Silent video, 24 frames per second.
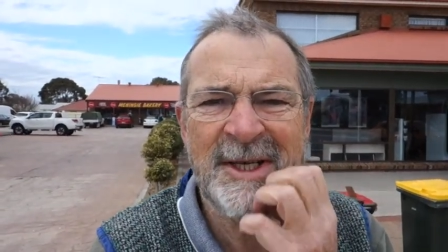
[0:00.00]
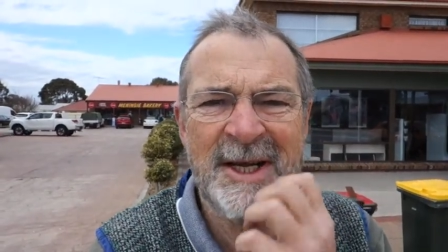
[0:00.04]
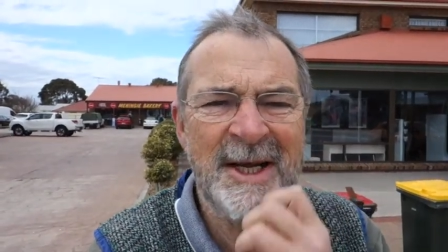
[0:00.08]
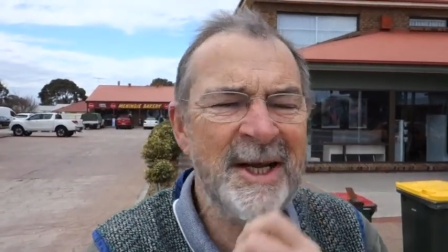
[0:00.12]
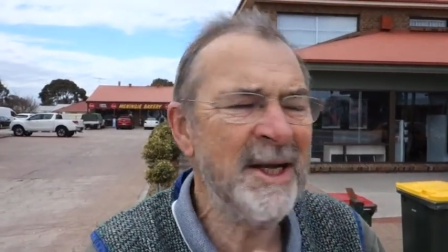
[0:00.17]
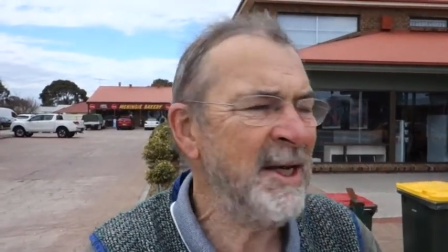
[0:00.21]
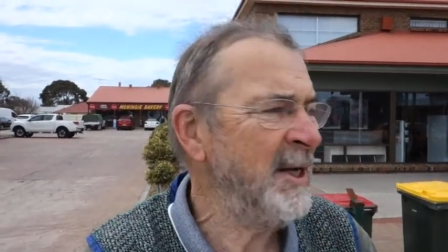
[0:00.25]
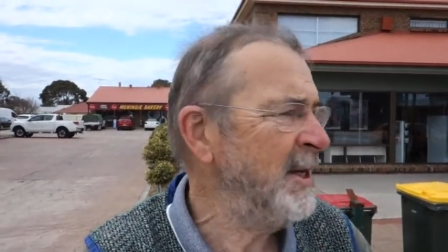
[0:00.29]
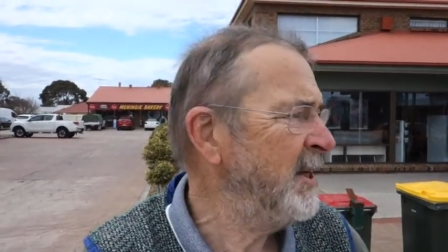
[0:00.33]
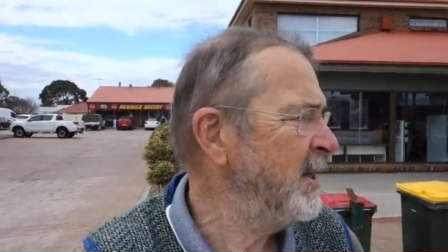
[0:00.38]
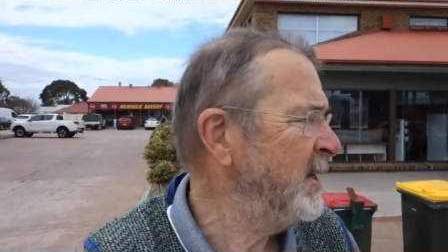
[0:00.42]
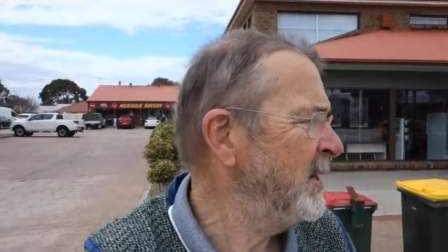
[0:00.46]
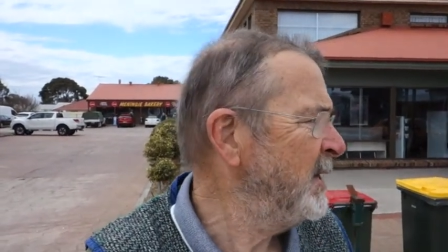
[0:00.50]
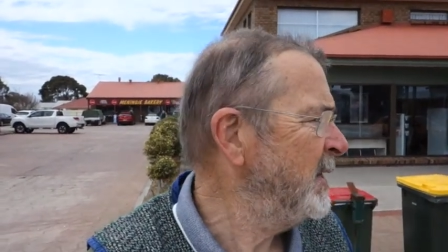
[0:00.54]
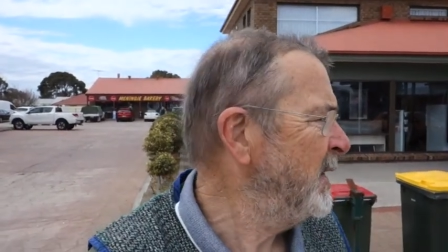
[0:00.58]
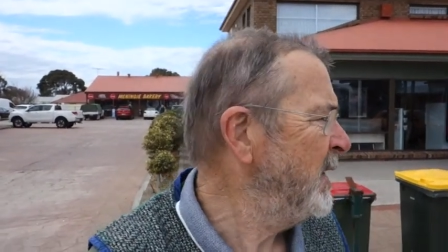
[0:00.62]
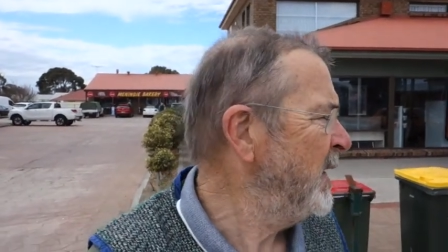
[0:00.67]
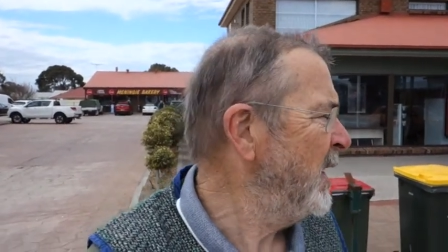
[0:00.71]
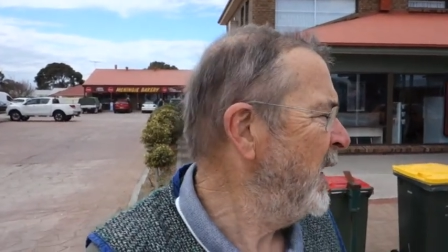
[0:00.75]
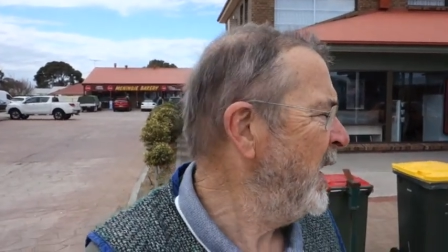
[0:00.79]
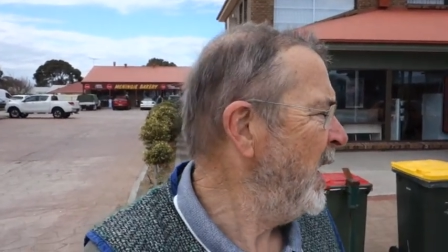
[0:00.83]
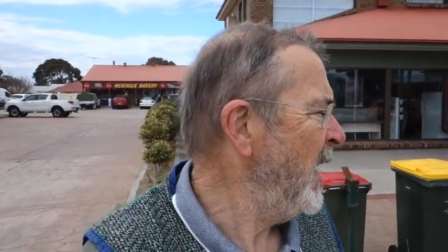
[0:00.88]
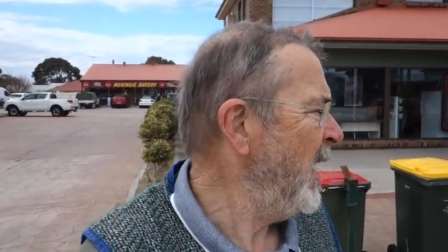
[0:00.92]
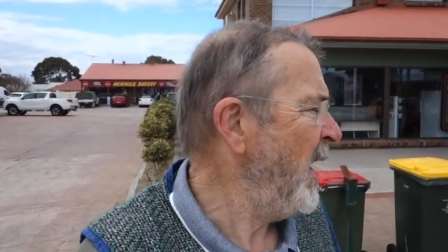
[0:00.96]

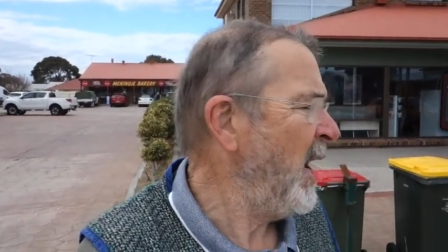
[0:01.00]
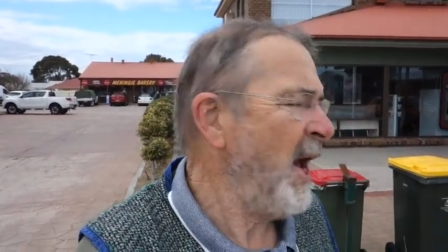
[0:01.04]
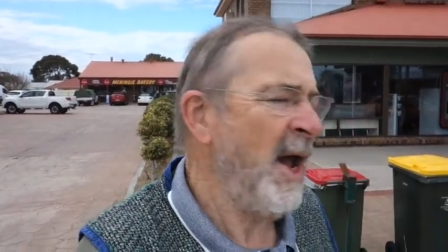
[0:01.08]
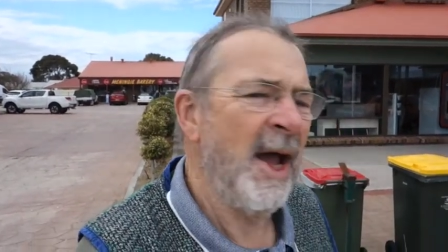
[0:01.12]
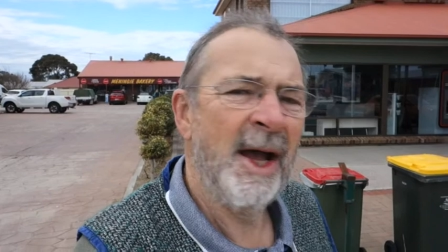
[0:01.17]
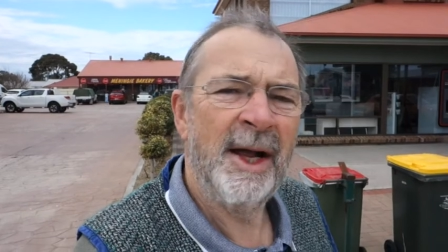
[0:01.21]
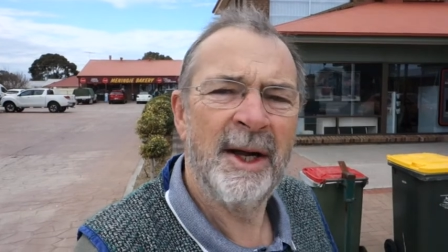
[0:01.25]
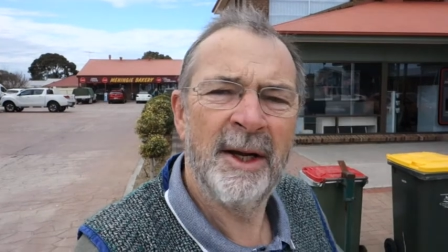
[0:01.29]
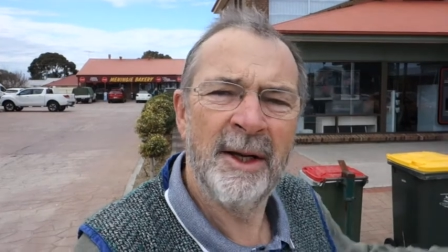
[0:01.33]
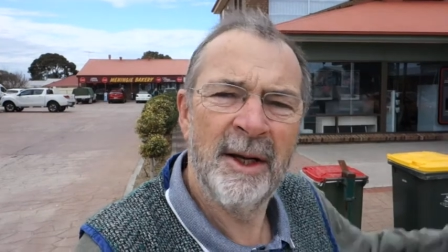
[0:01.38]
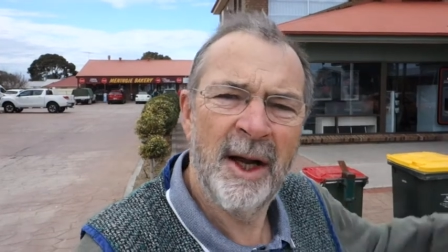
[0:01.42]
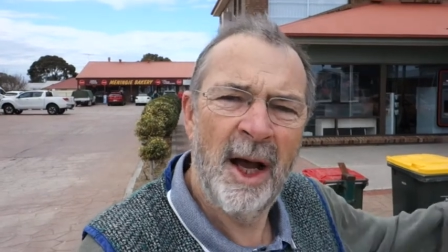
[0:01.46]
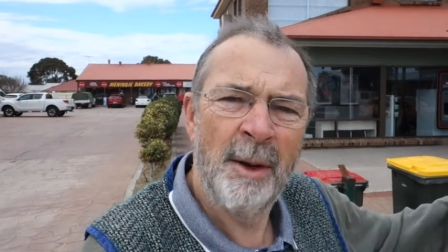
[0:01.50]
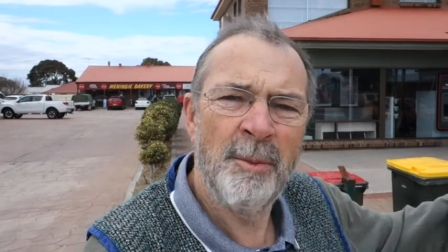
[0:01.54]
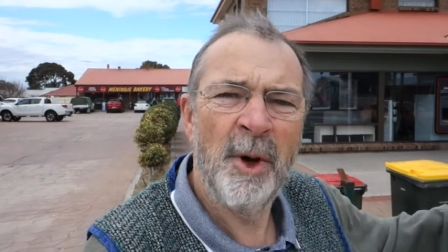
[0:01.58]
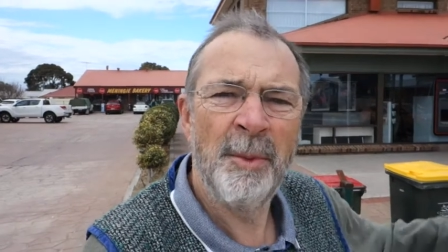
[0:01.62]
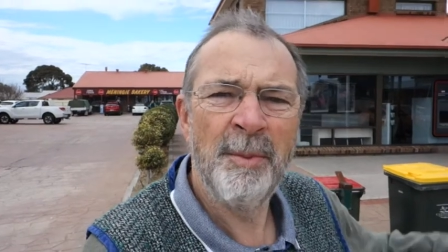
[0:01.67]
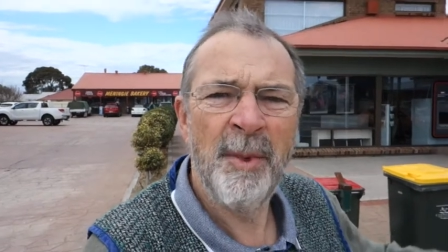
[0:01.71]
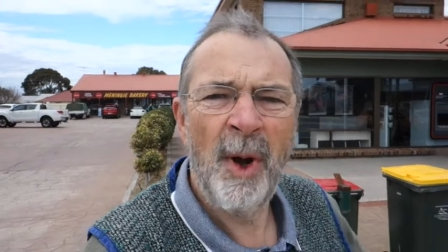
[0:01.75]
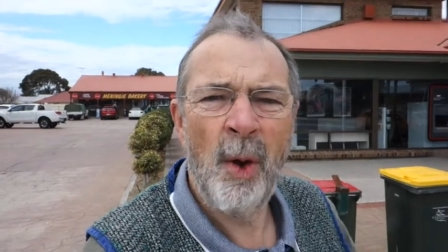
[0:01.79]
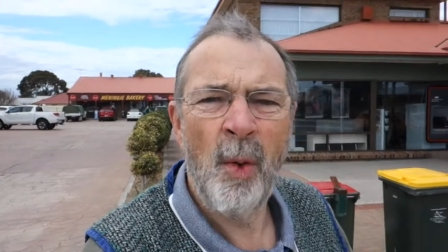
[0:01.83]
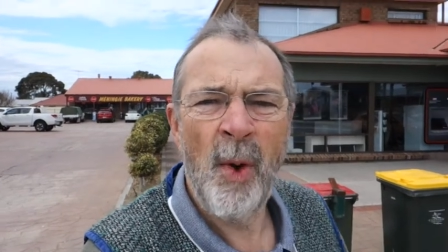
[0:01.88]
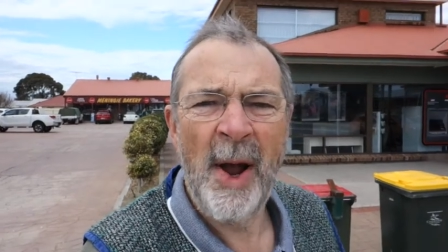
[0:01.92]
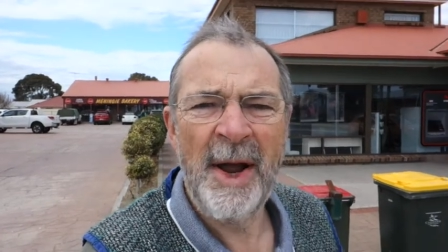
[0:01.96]
and I'm on
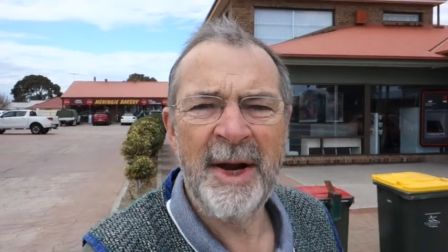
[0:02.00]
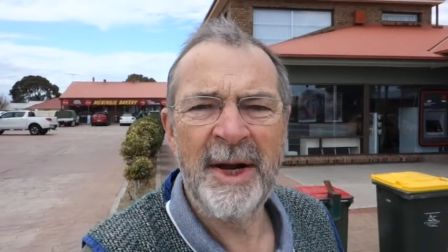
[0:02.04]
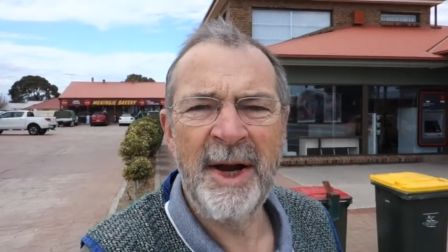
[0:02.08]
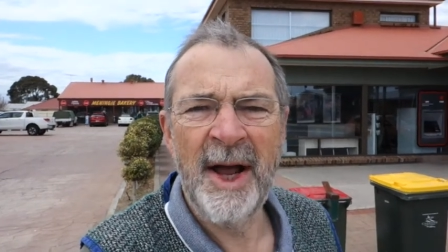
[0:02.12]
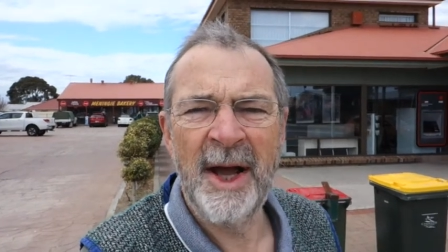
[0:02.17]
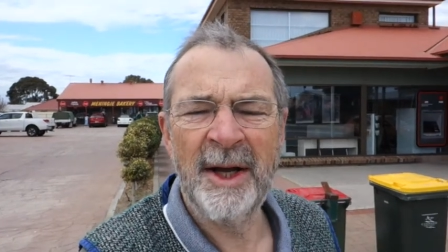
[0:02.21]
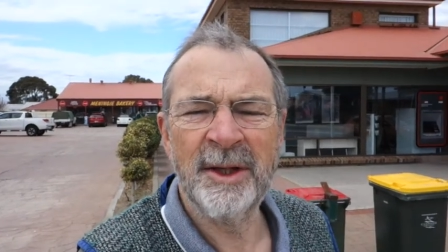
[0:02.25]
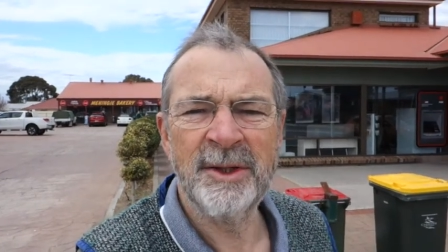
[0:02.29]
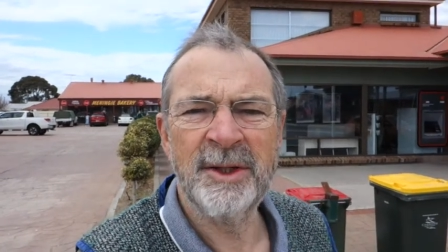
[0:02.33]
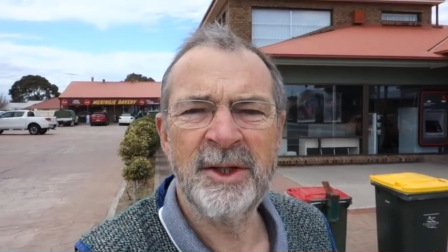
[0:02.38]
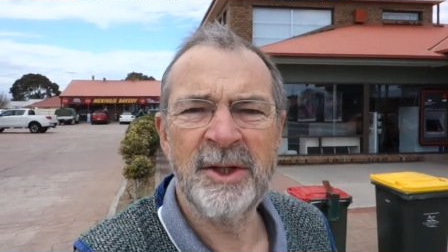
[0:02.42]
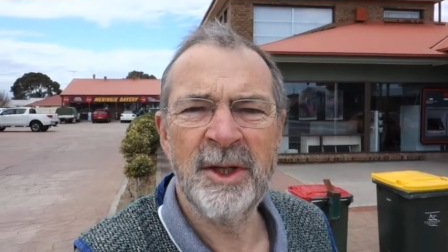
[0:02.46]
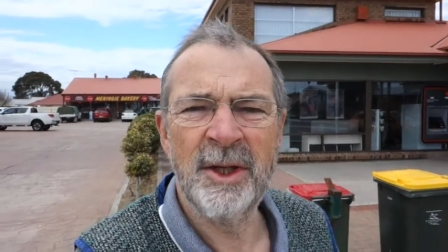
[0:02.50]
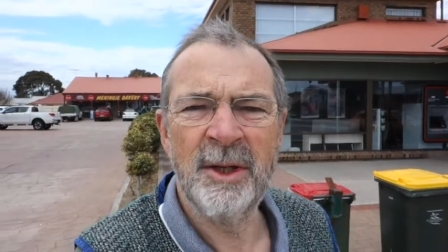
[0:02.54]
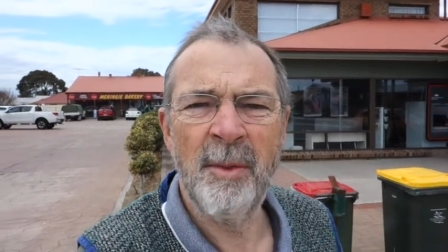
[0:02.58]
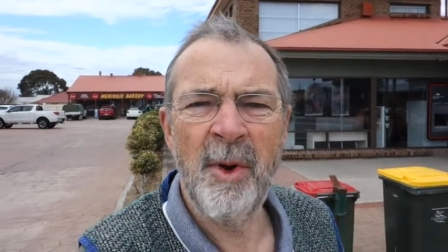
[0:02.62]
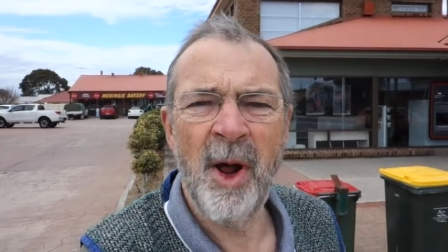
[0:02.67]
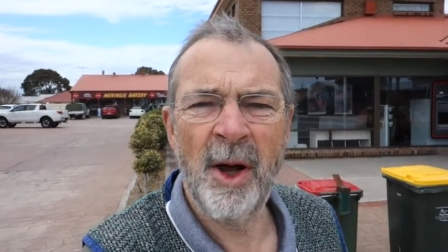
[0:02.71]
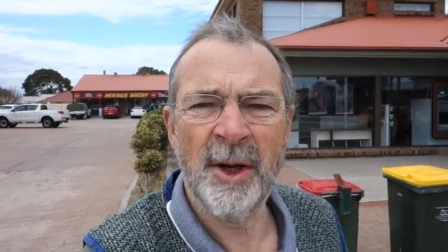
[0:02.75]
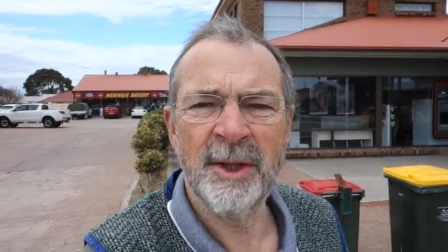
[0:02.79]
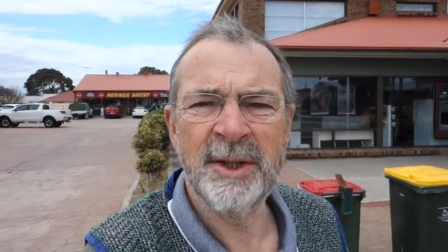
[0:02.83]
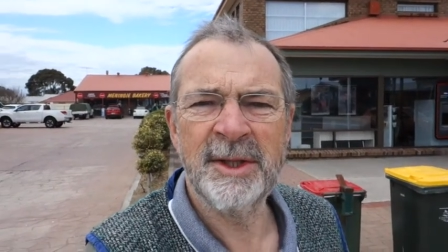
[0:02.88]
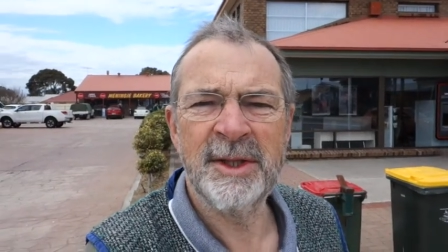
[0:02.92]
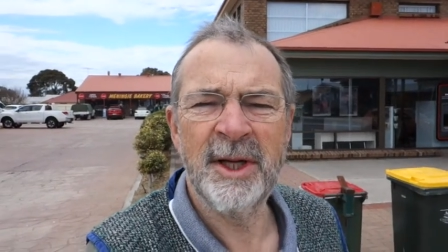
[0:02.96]
my way down to the block,